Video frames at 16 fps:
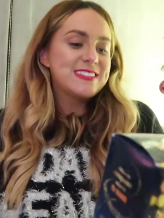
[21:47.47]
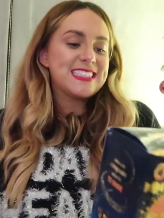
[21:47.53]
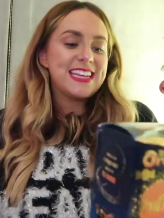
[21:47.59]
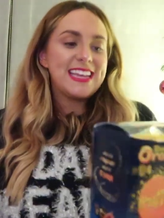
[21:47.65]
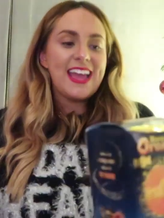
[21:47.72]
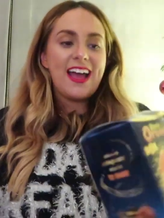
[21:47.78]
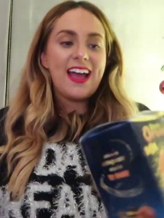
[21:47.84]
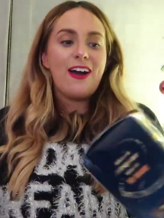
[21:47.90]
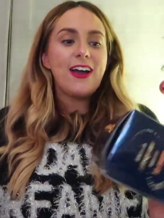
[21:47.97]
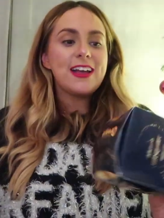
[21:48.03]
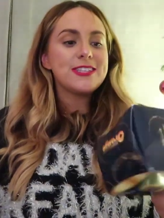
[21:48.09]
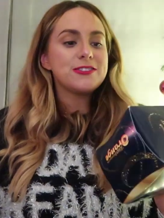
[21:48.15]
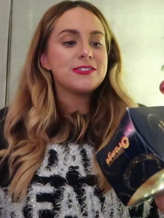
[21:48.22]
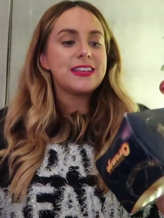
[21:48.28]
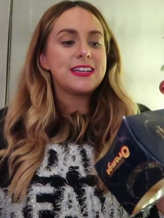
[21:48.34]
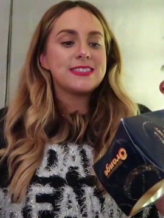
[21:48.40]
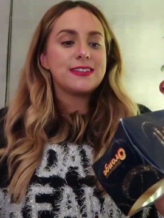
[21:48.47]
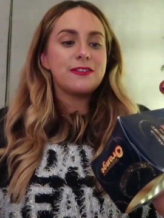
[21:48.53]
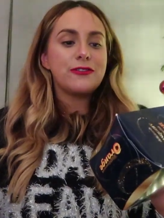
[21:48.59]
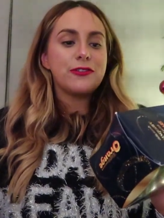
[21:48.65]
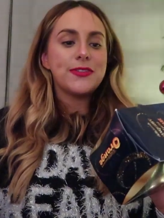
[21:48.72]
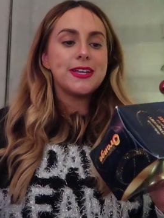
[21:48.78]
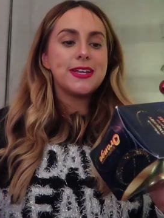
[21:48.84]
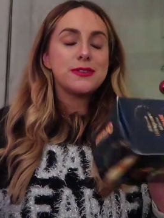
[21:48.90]
So yeah, I saw these and I
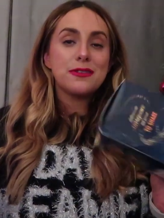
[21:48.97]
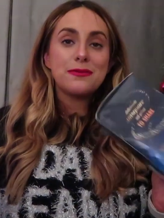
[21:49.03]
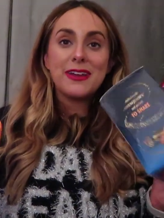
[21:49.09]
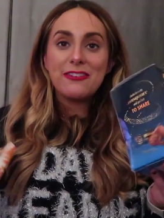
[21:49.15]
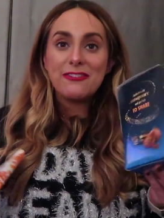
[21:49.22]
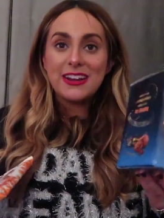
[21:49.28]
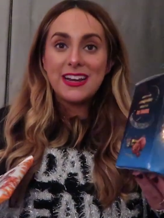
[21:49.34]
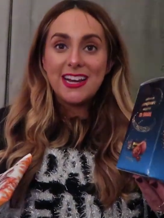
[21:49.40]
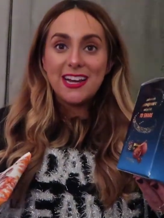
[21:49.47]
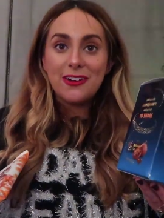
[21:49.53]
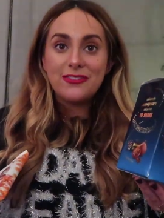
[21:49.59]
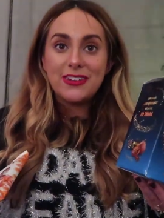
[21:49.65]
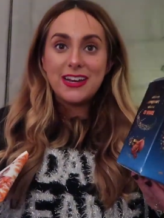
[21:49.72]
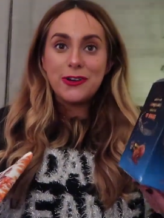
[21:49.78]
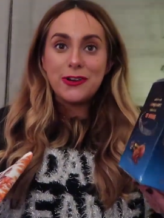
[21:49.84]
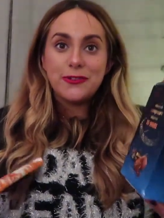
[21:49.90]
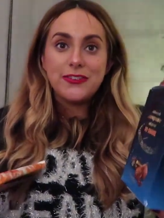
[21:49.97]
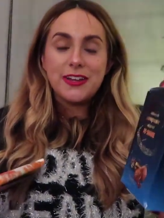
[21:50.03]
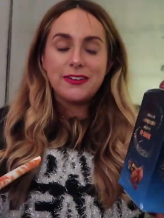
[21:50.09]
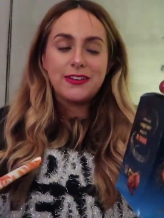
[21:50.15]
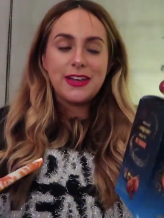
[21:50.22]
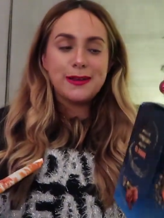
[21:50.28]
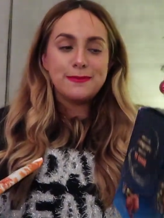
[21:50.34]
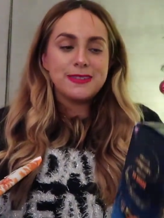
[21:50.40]
thought these would be a really lovely little
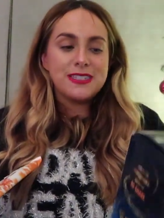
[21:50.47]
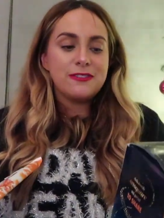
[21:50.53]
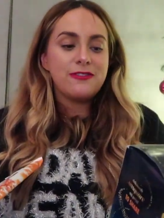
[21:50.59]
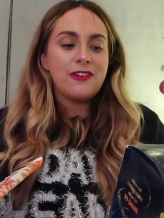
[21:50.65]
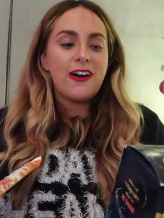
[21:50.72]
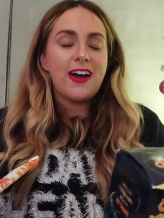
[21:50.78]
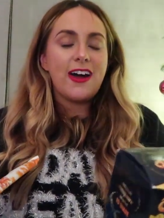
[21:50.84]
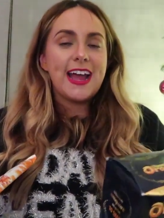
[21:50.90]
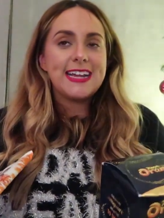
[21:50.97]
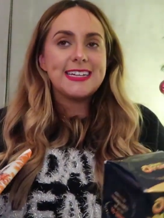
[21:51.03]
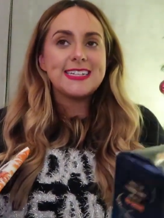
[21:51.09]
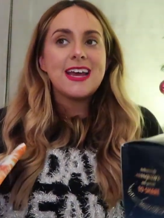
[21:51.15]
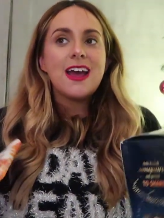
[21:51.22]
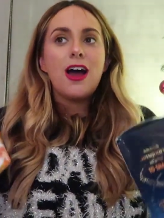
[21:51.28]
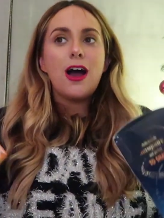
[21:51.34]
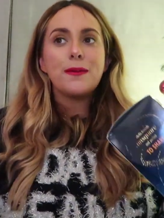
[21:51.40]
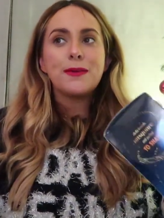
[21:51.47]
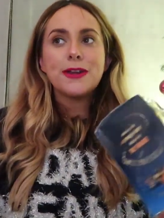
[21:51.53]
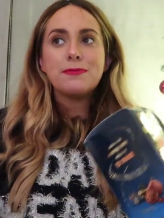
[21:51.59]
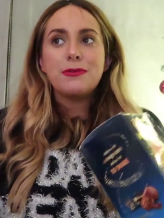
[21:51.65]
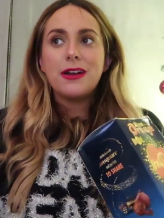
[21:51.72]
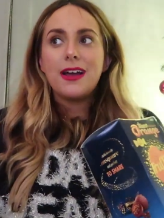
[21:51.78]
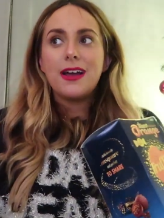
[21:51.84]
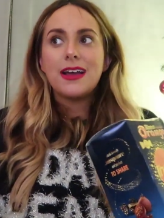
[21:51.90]
thing for him to find. I'm
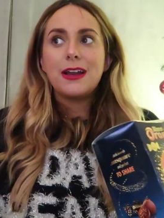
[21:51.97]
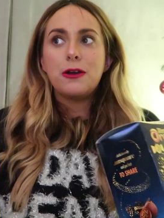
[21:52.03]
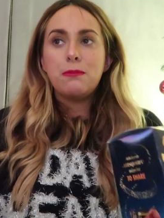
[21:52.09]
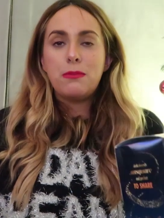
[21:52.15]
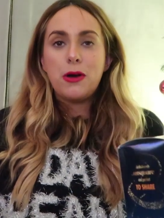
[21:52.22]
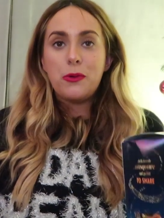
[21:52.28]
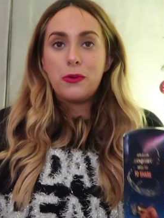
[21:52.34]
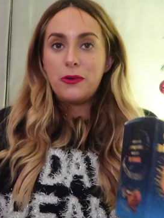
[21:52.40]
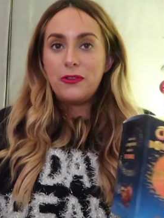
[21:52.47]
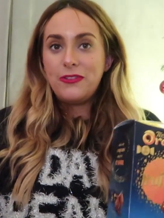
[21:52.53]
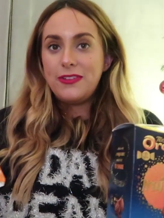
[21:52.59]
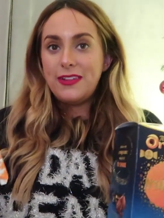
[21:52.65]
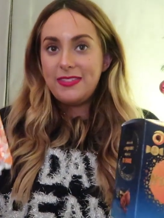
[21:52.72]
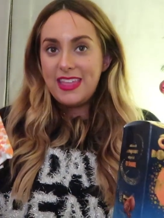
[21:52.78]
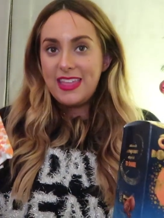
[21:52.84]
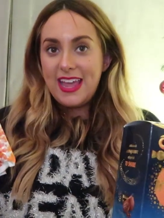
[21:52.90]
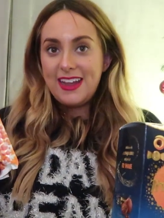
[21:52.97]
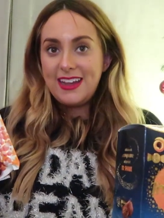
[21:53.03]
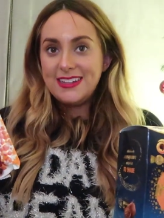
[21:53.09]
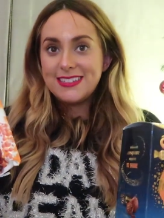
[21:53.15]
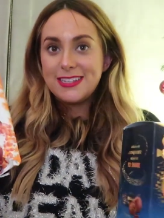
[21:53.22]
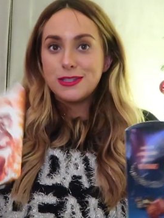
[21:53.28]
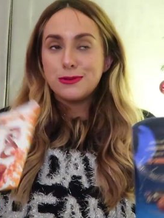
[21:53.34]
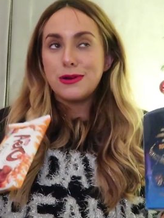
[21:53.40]
going to put like a little bow on
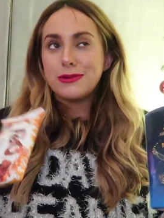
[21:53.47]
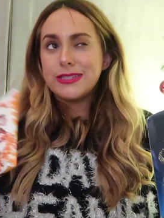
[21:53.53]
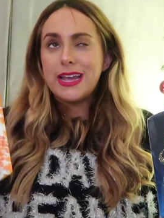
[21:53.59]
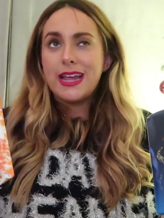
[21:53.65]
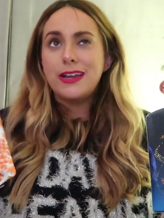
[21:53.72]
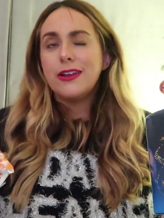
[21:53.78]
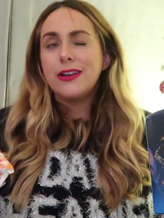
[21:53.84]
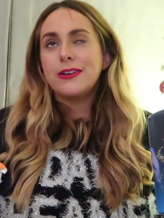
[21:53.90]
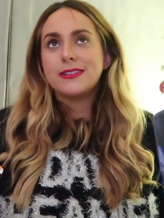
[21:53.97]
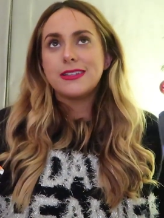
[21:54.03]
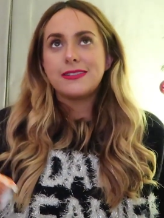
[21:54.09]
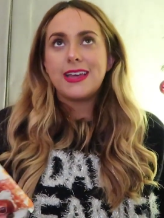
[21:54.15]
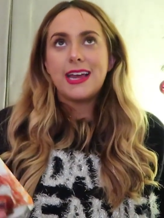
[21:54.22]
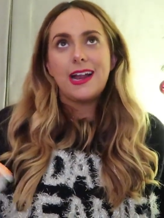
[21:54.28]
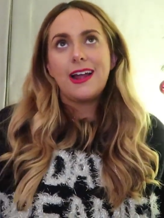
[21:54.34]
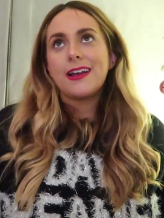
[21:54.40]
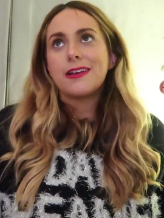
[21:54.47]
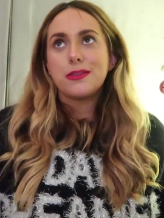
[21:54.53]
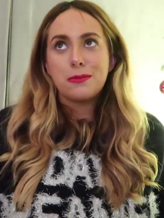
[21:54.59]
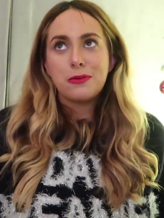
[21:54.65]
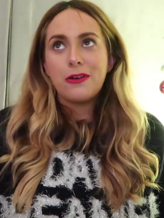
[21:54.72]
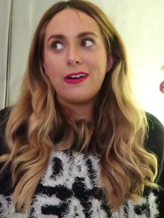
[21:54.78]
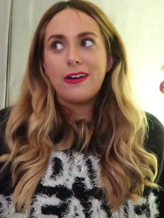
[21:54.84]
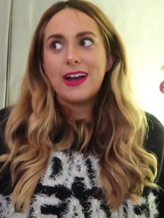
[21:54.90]
these as well, so he knows that they're like
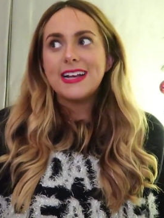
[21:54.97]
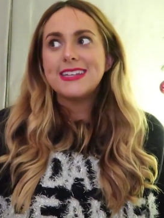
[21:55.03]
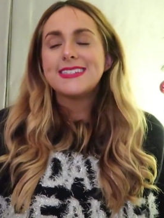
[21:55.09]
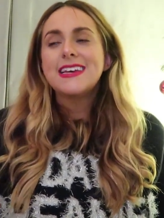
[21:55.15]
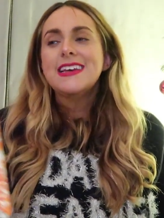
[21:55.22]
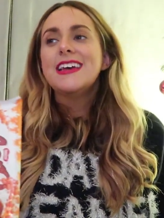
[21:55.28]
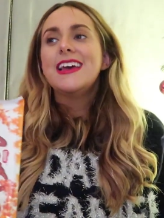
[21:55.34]
the prize.